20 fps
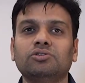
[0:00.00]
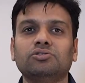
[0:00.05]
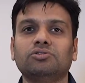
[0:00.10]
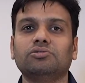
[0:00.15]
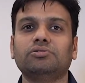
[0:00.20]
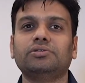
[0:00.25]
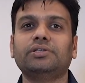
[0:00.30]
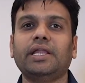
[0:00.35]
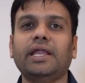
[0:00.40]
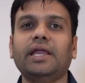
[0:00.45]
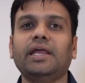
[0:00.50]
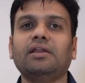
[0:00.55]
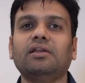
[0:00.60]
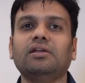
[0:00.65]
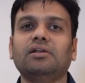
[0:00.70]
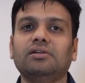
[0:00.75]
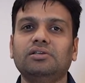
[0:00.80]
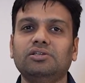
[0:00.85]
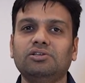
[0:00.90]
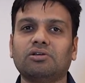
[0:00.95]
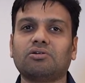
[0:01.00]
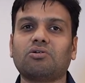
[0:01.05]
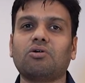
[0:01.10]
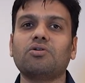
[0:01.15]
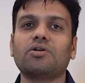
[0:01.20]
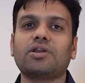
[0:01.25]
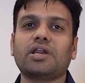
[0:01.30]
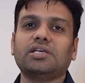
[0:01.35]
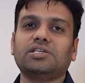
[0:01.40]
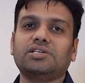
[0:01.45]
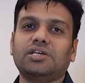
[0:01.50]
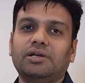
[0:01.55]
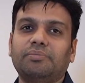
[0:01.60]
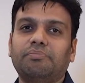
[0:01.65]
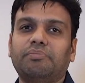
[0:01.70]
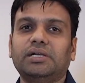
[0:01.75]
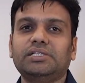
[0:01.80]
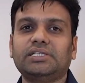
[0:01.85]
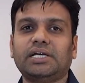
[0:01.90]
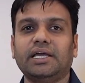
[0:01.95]
So there your contrast,
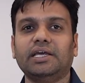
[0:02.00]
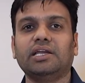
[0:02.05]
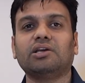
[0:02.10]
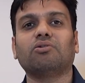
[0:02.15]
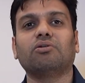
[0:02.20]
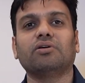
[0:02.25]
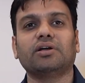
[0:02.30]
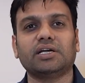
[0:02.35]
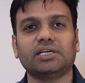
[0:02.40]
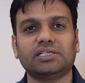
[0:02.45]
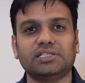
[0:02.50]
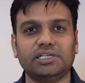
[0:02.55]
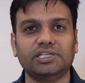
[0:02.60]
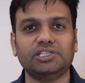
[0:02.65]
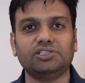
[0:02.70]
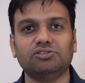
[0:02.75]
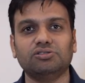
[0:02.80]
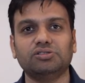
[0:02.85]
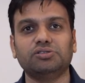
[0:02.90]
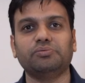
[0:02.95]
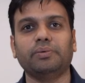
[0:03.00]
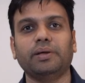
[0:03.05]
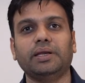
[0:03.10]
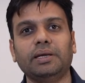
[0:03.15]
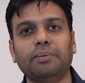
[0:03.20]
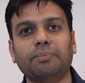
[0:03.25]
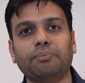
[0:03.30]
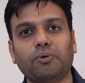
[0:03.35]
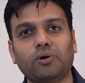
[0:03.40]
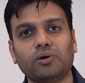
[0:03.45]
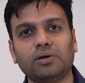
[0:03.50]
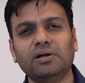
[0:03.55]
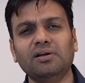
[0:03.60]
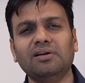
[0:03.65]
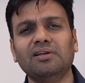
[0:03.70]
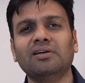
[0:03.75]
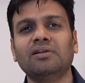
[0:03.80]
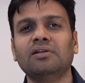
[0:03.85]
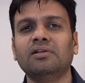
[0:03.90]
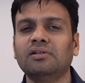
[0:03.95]
much higher contrast ratio is very important,
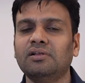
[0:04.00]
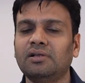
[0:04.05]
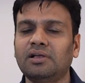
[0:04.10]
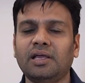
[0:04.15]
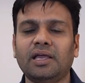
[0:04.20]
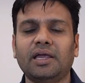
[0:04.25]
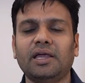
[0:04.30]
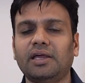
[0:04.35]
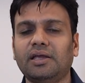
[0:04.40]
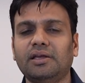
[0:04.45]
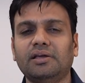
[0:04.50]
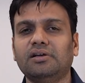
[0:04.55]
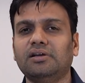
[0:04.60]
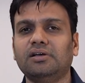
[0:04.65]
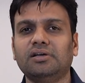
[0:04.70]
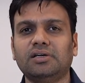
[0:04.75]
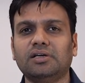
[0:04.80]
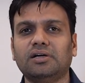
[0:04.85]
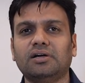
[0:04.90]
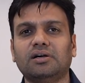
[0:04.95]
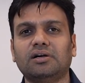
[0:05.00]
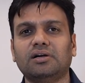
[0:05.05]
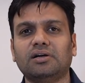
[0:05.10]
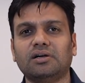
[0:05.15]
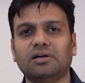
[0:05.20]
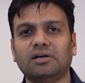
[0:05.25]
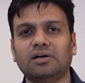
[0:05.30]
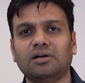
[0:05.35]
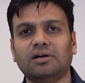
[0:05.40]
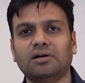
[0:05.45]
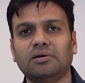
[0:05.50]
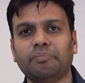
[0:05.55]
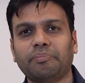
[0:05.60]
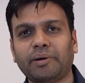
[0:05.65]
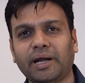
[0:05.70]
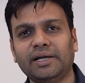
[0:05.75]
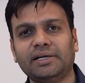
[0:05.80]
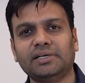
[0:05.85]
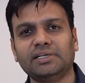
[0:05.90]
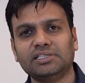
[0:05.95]
and
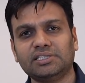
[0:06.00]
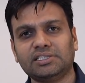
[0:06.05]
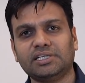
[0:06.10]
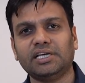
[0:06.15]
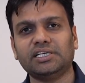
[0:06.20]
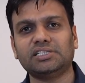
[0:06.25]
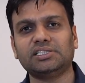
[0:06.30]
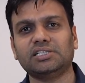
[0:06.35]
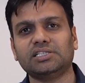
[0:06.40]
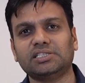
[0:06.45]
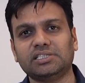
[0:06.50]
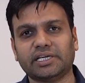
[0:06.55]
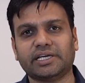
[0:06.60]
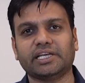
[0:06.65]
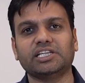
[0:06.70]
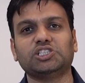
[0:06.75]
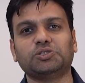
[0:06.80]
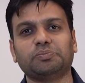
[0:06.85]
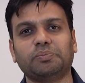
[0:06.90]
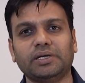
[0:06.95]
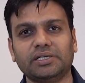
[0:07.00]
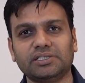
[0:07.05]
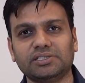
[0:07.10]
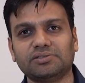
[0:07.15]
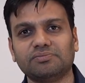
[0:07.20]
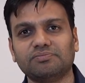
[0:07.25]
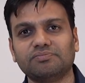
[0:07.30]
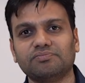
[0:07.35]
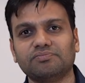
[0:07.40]
brightness takes the second space.